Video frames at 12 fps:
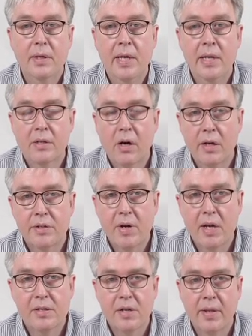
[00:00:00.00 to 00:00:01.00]
In
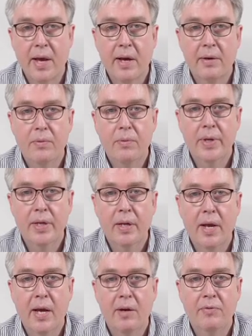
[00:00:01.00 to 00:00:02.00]
contrast to that, we
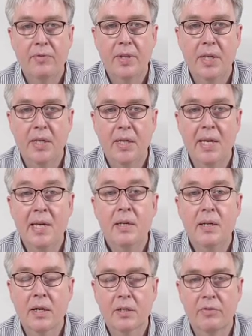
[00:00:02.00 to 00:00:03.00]
could have the
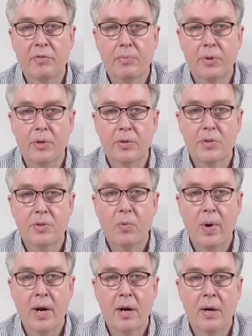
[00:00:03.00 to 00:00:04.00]
inductive approach
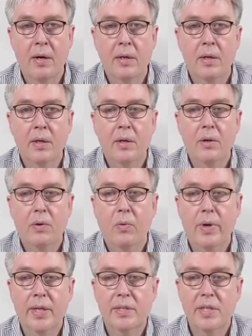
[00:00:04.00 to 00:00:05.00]
where
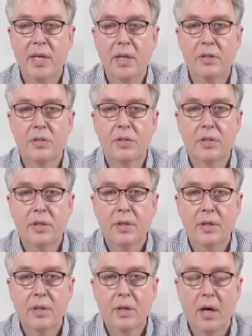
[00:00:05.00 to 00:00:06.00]
we teach,
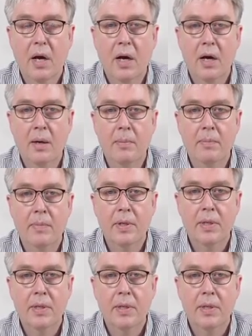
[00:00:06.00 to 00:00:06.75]
um,